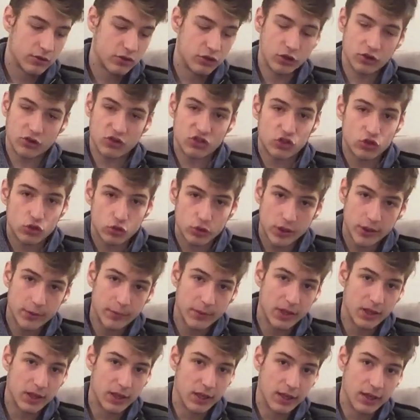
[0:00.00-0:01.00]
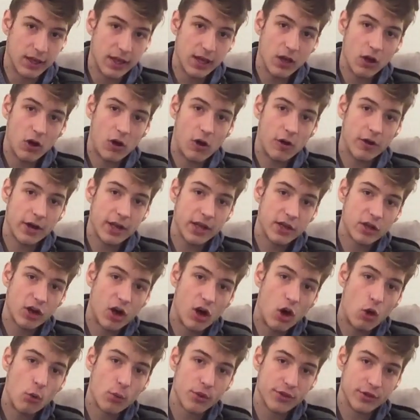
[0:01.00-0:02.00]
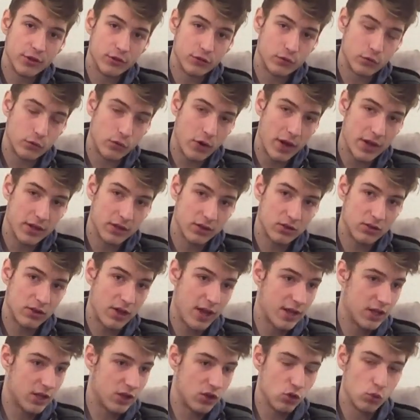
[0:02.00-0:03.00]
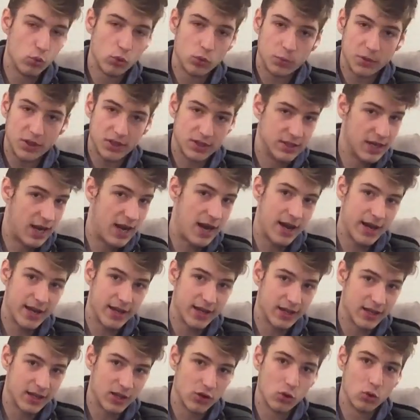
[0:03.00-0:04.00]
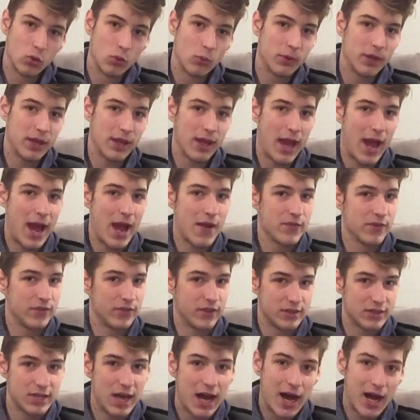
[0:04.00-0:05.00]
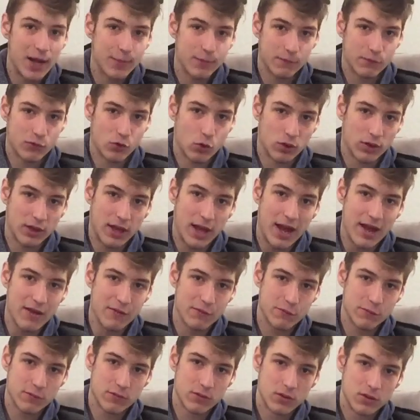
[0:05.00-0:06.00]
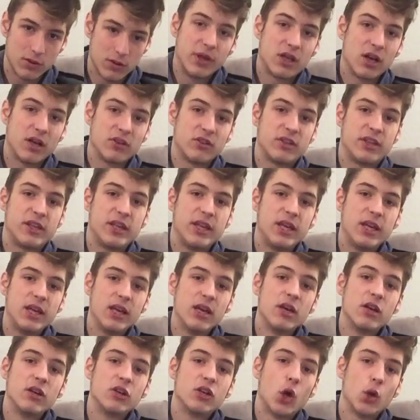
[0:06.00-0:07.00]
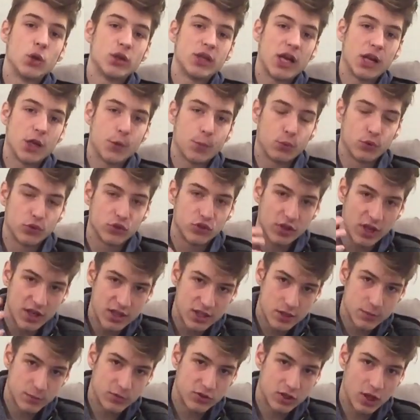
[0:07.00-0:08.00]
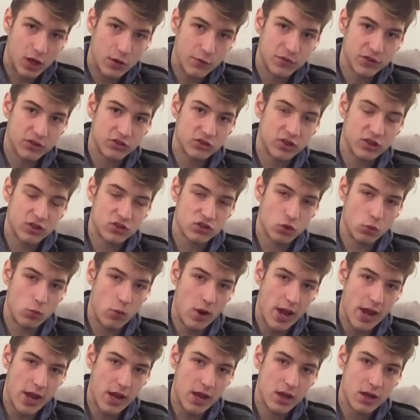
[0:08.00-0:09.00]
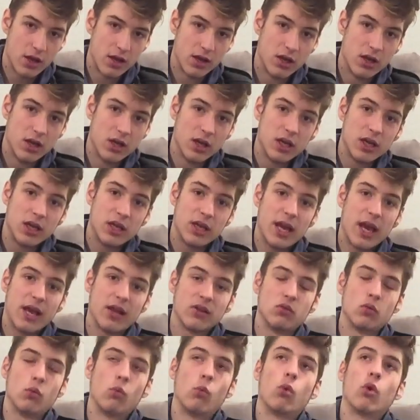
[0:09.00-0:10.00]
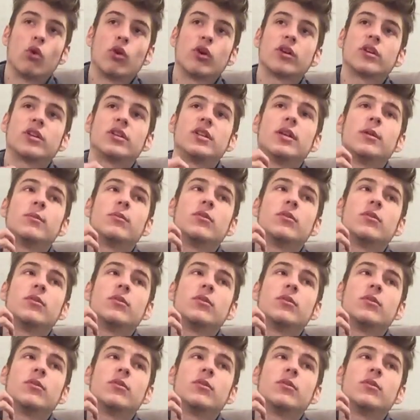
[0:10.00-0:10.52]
start streaming, get on a call with his friends, and you will be dying. You will be having the time of your life because he knows how to present himself in such a way. He has worked